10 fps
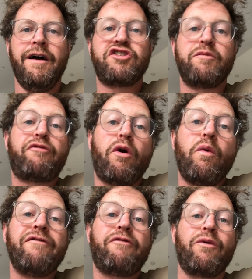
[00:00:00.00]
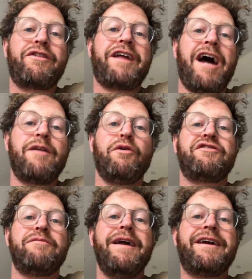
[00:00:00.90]
So before we went forward with Catapult
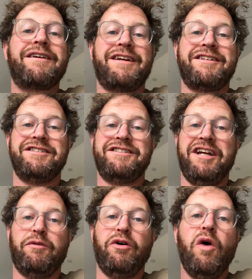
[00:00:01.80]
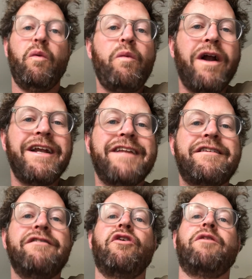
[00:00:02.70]
to make our kitchen table, we wanted to get
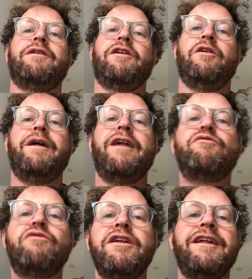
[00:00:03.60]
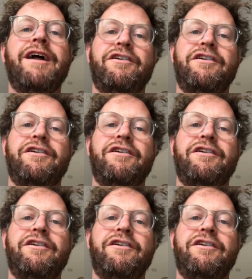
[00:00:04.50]
to know them a little bit and really